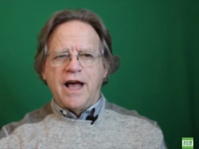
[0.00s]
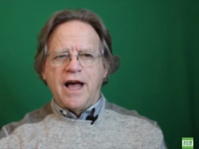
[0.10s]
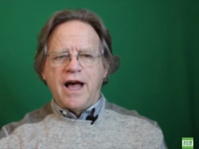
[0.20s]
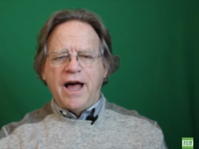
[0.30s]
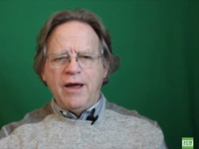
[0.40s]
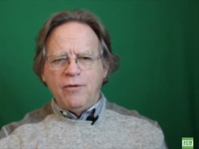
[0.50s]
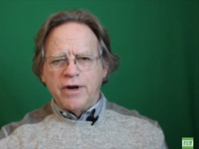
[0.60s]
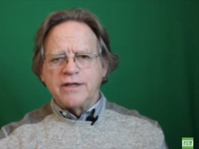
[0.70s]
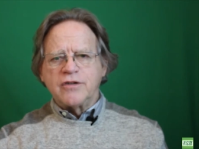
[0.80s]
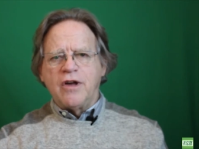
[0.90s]
I
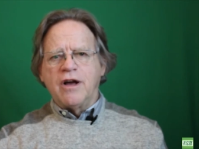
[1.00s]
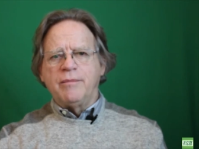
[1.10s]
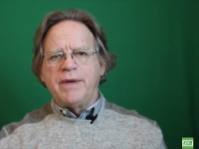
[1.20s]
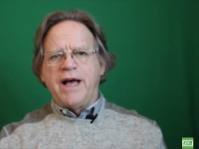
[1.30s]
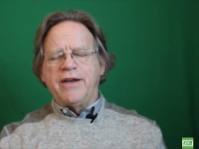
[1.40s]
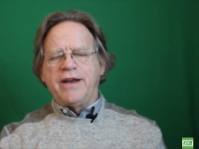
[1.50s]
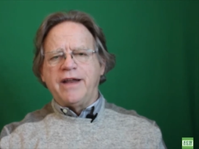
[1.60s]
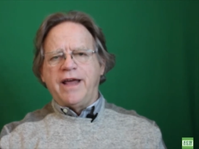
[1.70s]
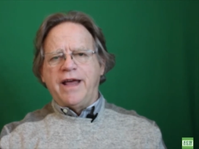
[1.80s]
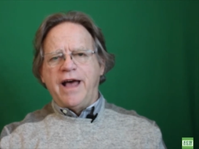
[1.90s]
want to talk about
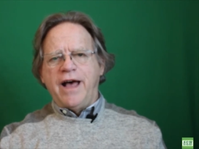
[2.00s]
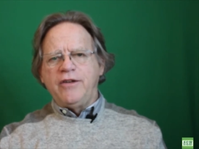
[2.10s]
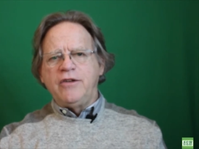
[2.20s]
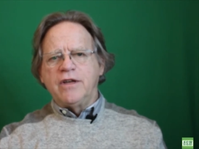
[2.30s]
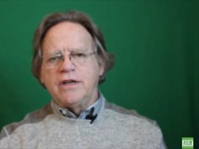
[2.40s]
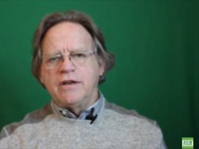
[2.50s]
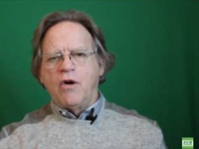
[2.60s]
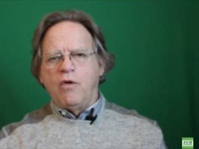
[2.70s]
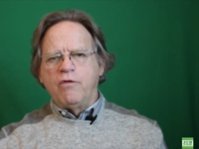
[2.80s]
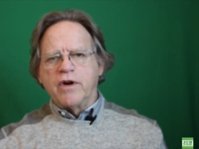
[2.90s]
how you can
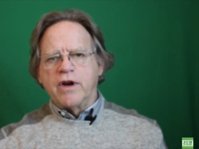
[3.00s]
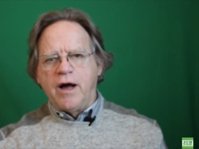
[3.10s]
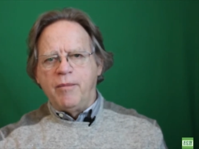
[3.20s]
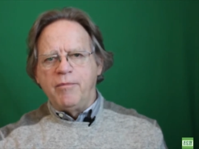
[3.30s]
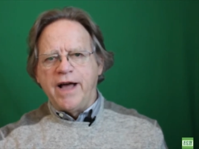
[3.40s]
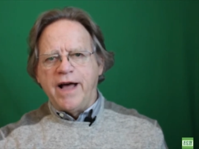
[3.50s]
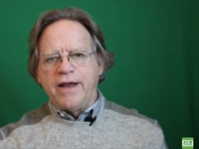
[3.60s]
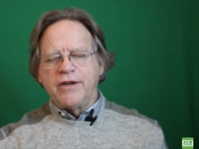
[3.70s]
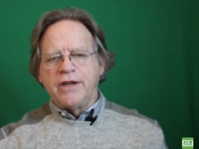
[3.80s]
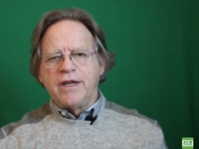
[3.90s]
overcome
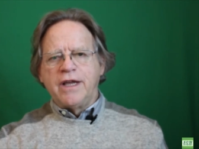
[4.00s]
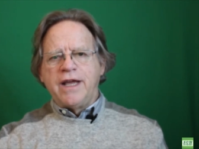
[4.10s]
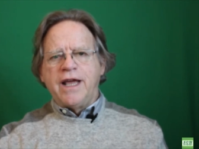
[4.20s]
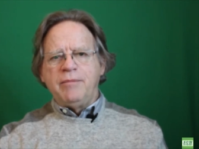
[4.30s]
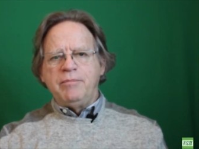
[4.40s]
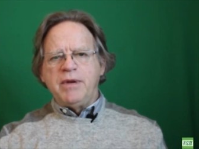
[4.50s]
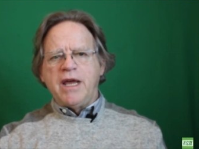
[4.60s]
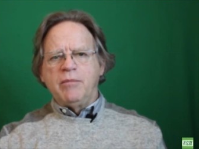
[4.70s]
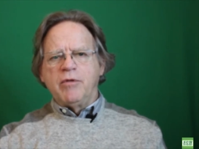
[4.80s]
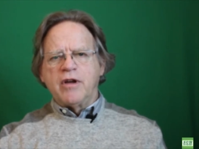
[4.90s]
that and be
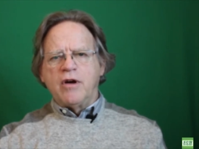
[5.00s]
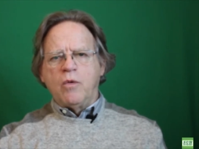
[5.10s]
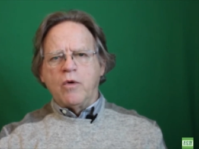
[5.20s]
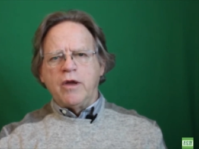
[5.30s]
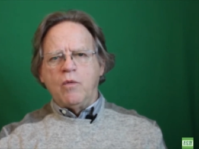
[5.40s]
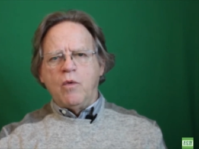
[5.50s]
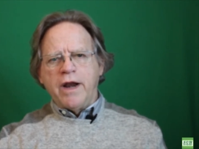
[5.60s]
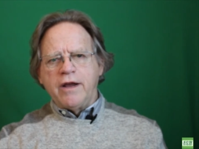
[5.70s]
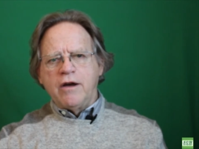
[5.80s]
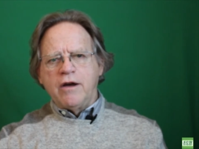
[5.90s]
able to go where you
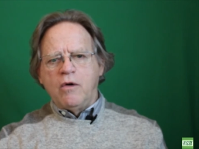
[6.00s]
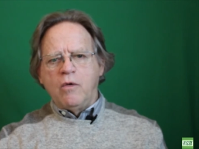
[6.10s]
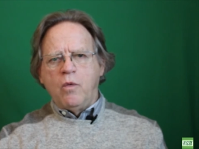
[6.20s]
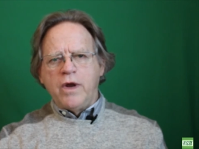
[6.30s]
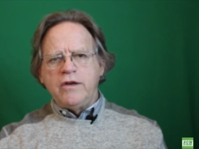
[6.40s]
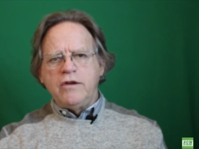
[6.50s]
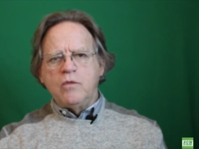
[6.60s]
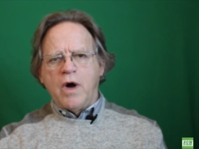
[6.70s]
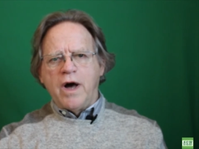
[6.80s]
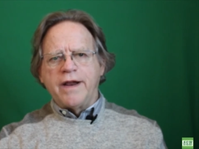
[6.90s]
want to go when you
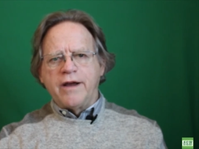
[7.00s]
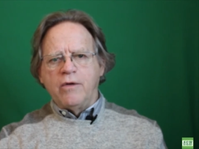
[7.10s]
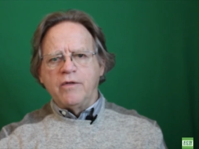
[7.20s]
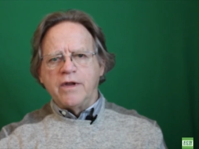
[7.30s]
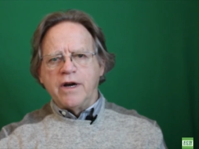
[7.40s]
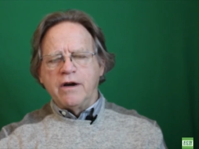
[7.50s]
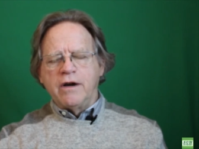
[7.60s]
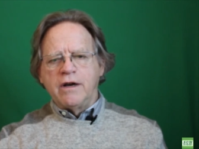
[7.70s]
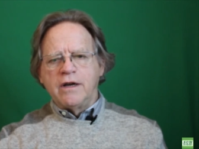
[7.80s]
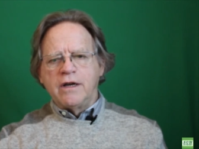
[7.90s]
want to go there.
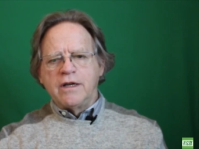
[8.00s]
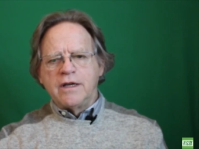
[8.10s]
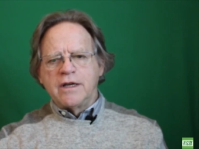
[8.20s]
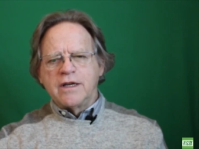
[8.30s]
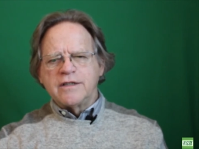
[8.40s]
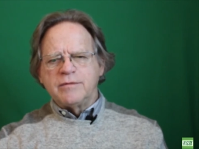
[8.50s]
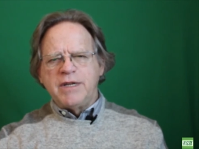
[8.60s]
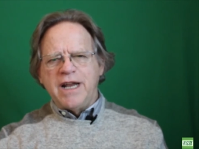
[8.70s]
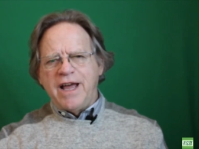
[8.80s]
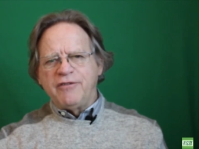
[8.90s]
Because I
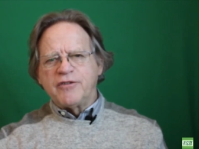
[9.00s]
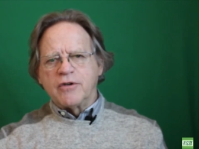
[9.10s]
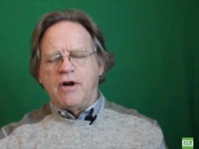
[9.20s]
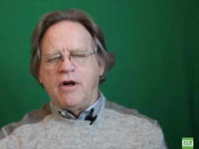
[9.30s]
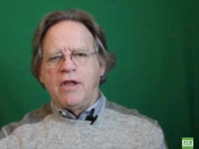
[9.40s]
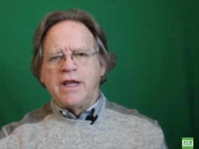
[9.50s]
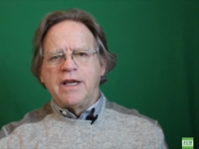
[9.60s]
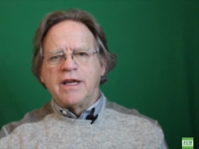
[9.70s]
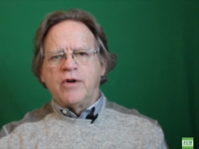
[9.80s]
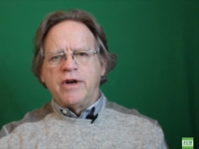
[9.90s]
mean, after all,
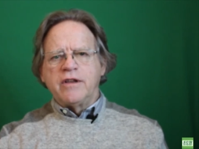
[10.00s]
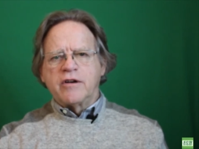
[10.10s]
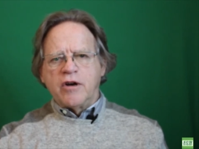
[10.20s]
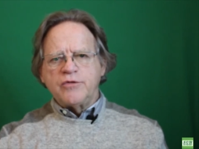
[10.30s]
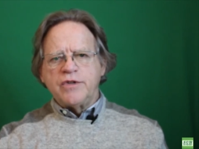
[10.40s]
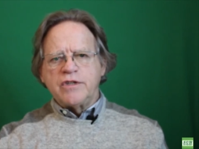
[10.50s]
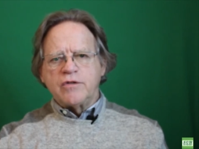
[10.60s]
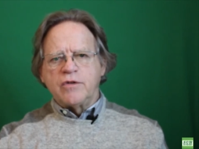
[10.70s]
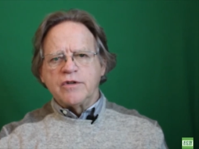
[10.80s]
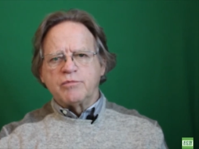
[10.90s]
Going to the grocery
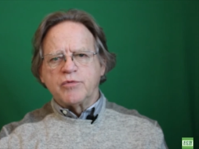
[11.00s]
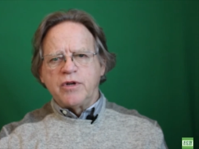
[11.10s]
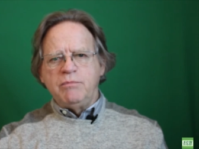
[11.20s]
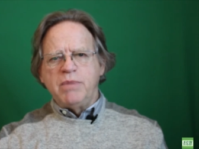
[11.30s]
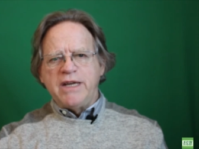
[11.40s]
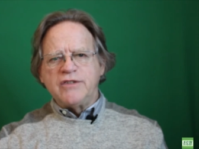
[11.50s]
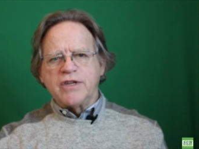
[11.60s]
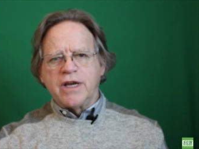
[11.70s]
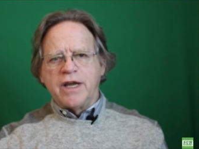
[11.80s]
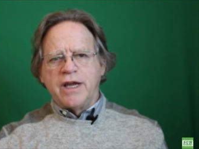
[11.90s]
store is pretty
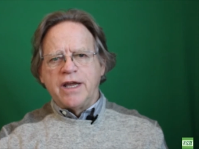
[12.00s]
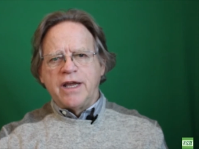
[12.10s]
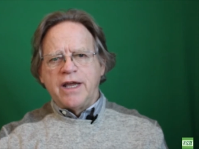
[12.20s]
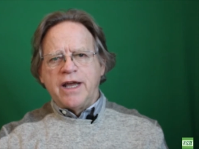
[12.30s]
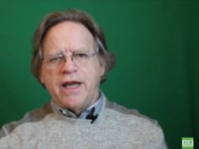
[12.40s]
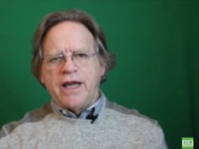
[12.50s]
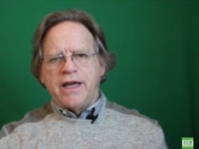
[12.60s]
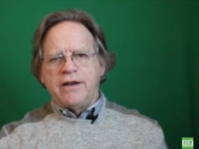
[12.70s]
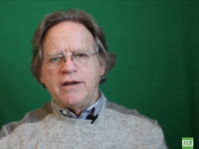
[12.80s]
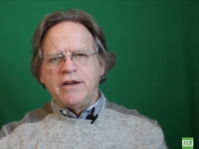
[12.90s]
basic
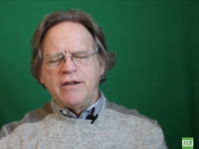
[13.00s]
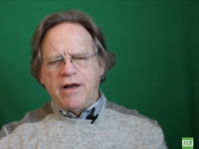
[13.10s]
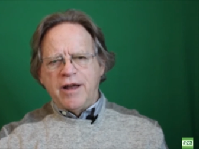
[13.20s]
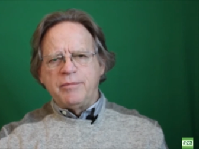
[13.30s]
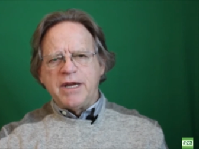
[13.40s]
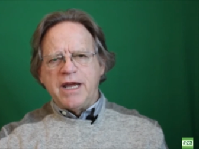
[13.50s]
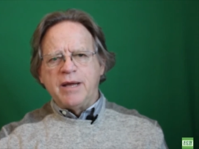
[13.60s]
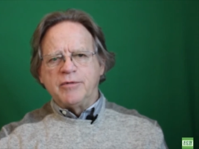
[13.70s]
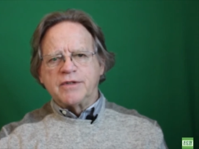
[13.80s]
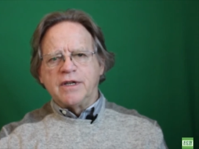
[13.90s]
and you ought to be
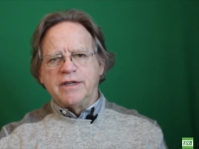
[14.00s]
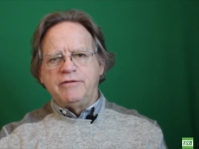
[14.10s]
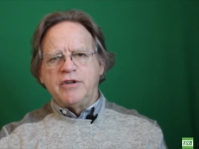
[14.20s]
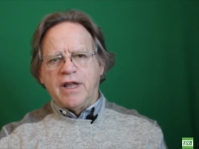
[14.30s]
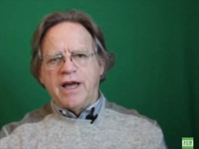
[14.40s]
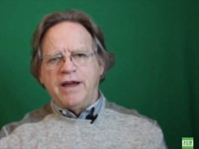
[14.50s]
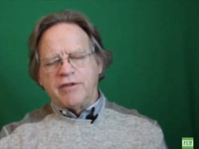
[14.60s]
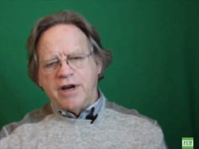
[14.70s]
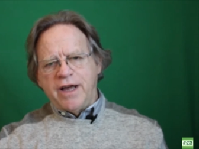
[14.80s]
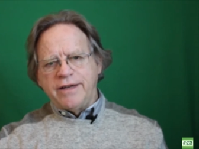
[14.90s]
able to live your life,
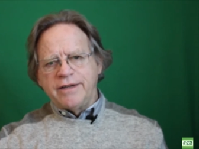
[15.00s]
right?